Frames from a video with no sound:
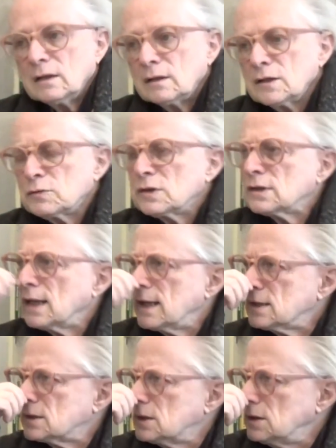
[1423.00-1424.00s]
this was
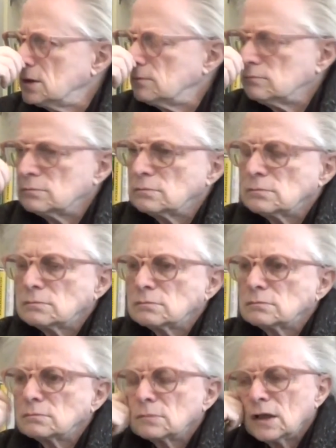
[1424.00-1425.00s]
last year.
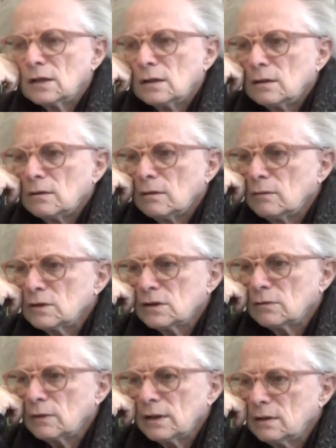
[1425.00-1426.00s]
Was
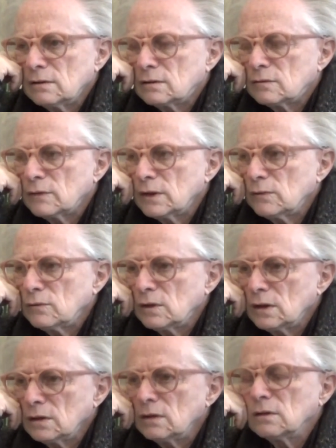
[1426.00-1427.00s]
it already
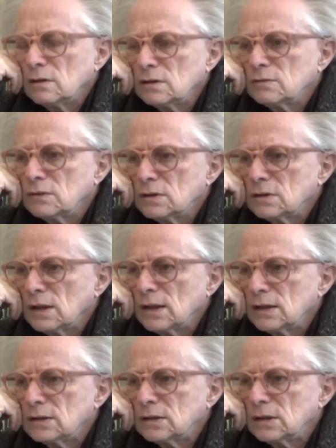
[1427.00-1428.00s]
21? No, it was
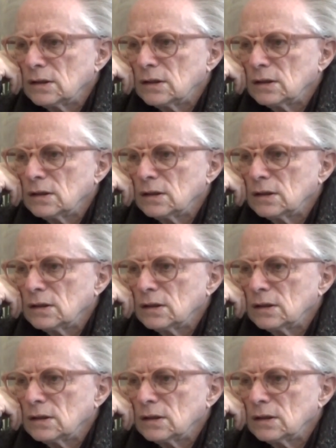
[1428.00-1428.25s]
last year, I